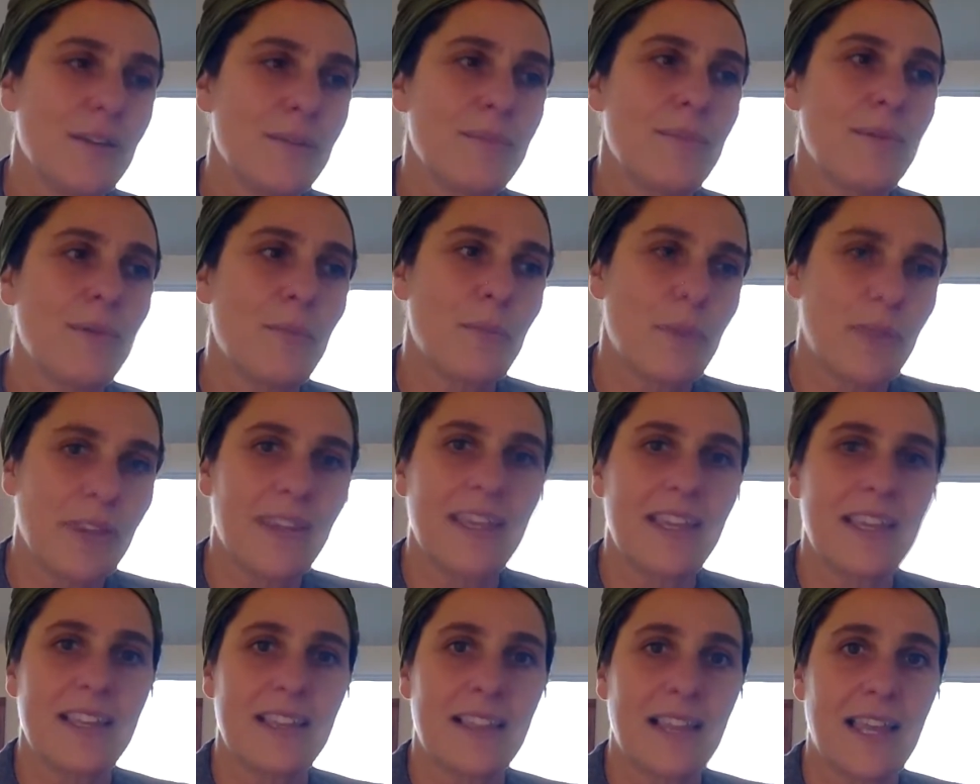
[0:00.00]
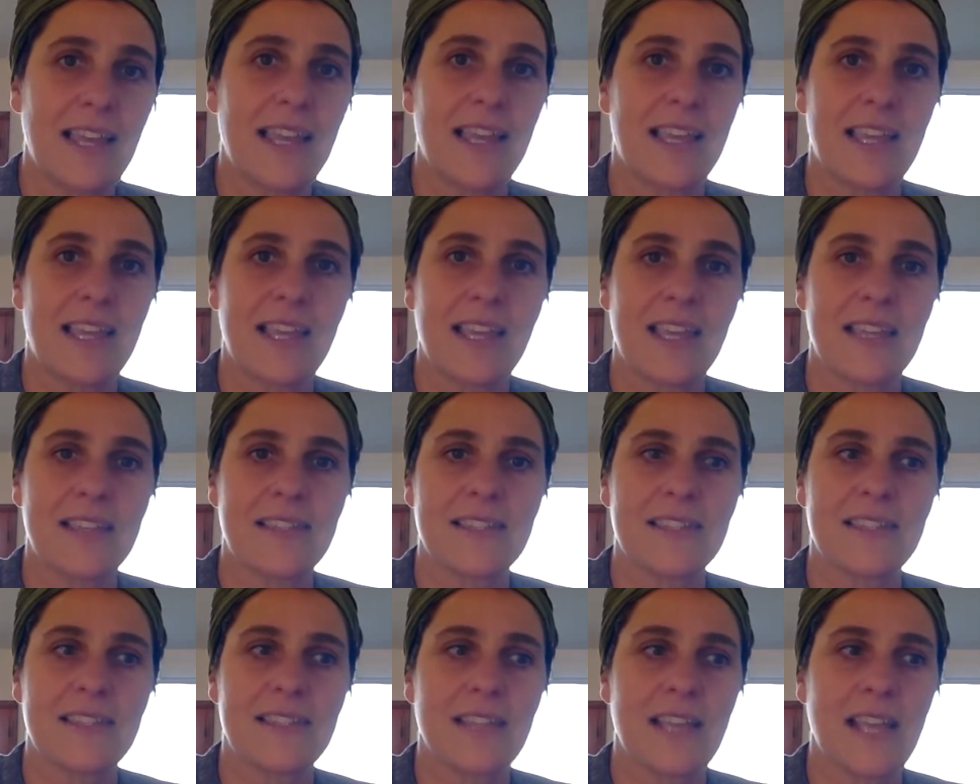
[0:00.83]
but really like
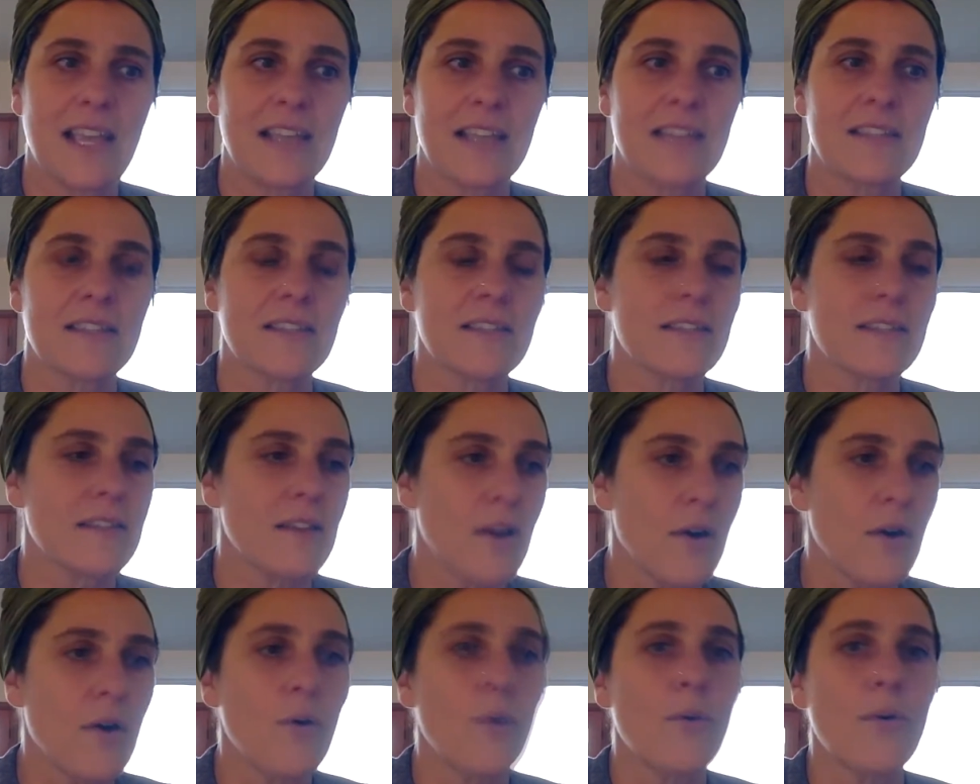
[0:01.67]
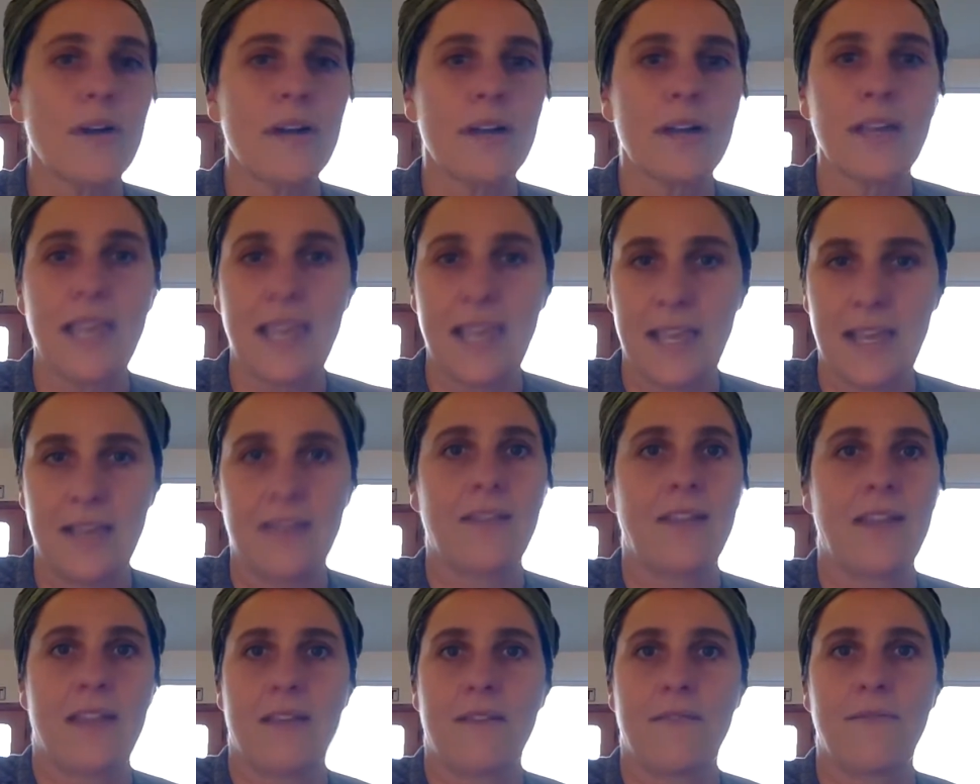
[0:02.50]
it's it's so
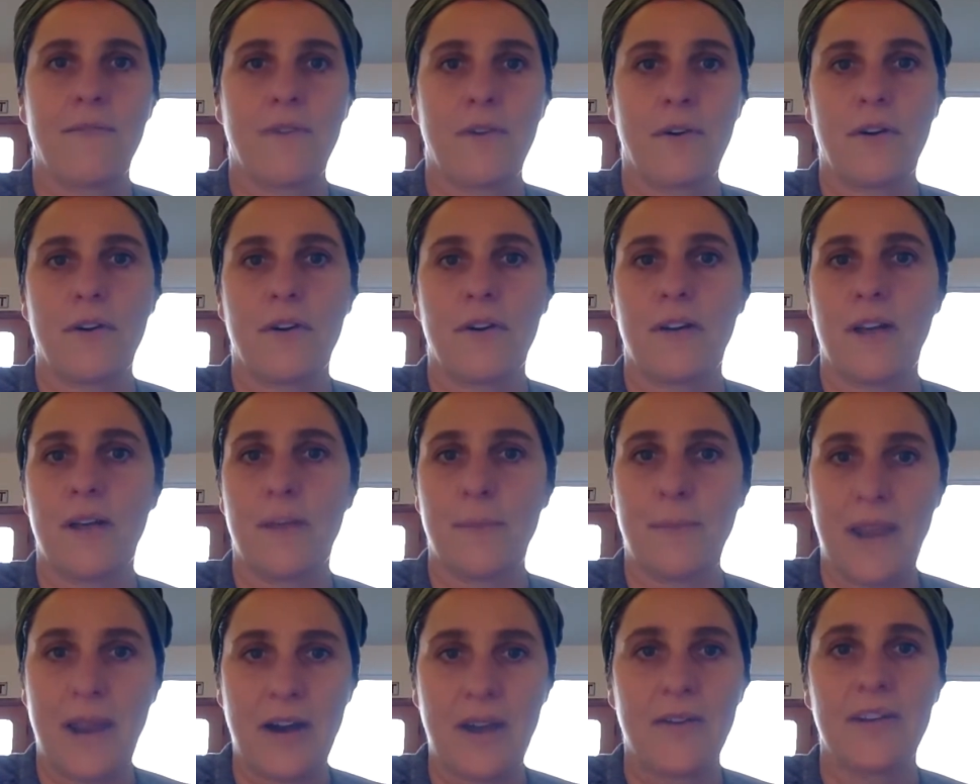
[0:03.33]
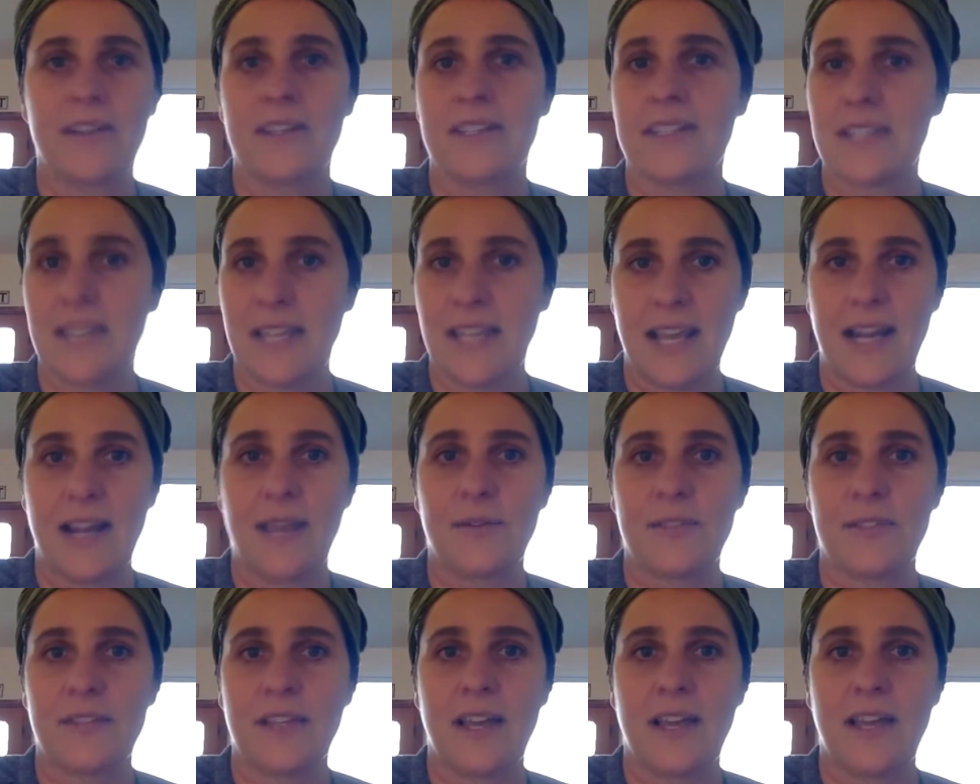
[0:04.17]
healing for a parent to get
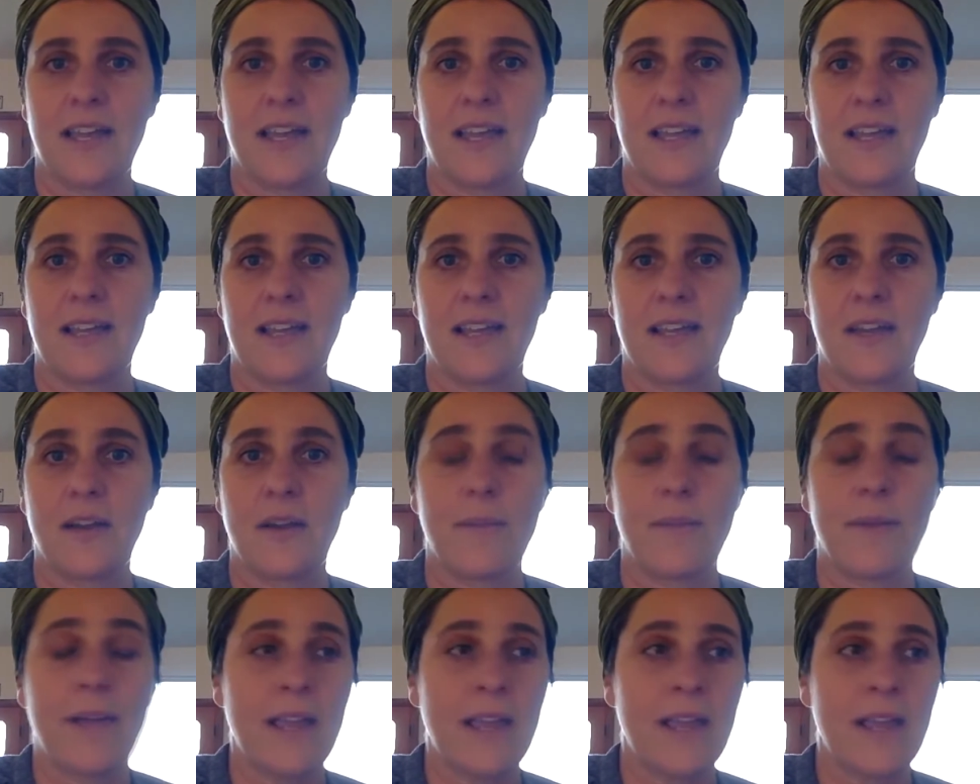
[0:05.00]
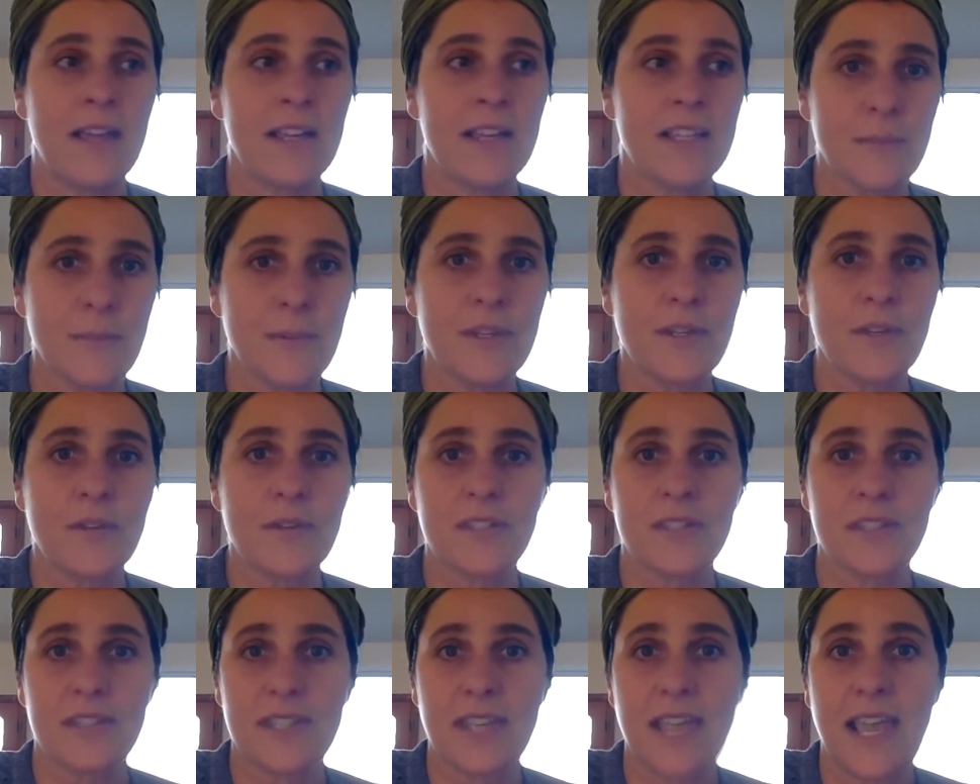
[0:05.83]
outside you know my husband
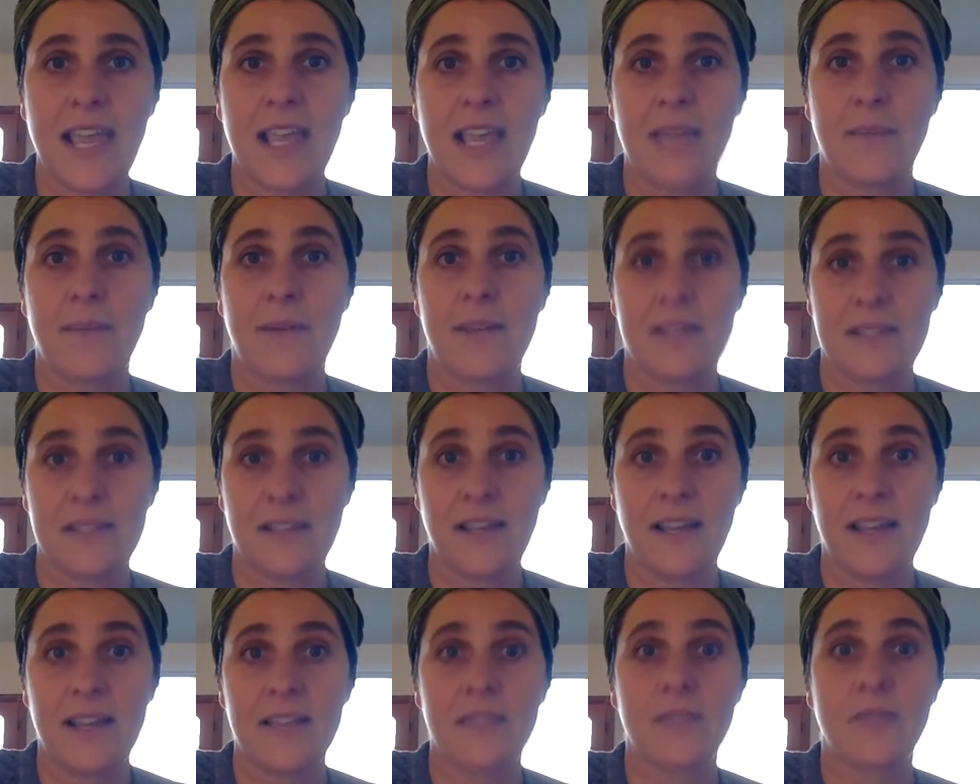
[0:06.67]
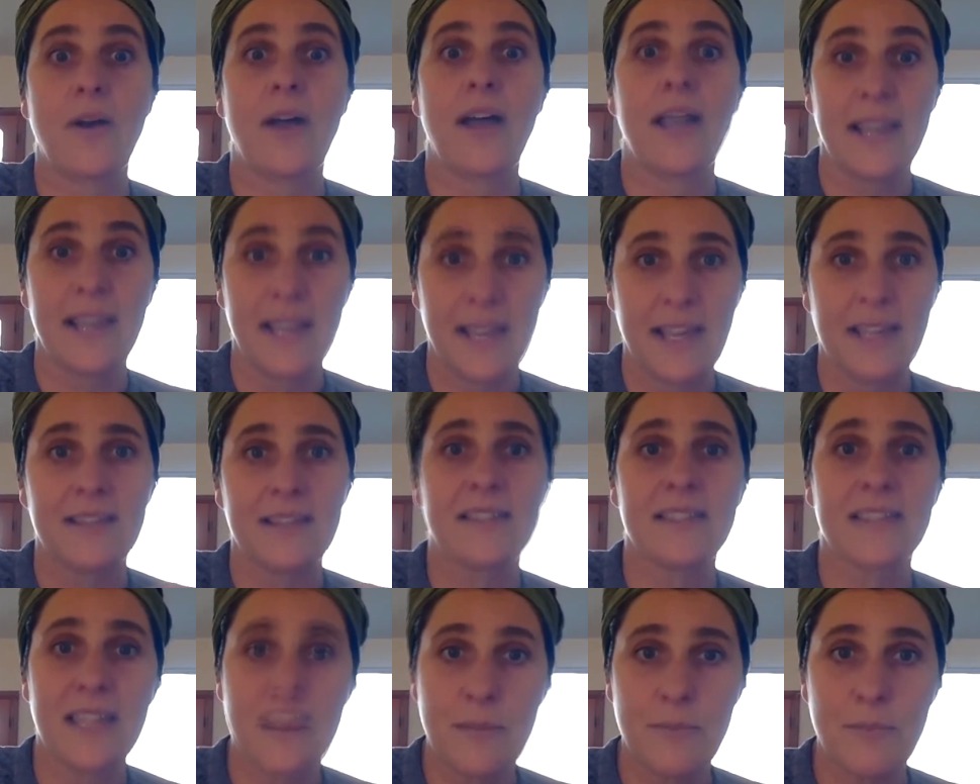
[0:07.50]
used to take my son so i could
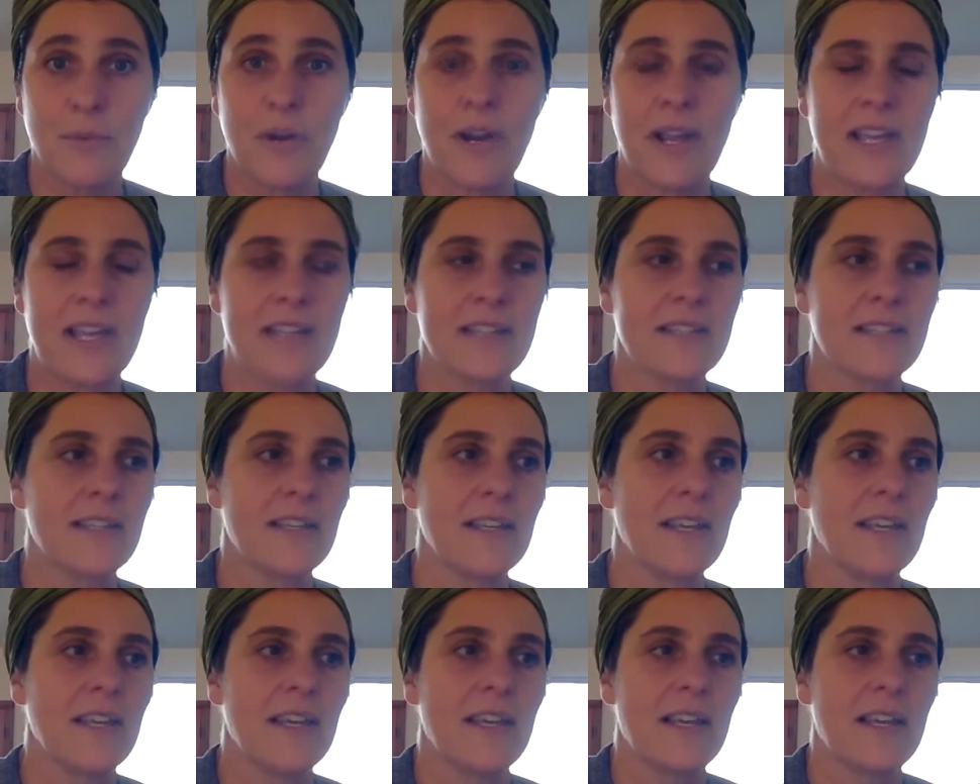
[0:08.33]
get sleep breaks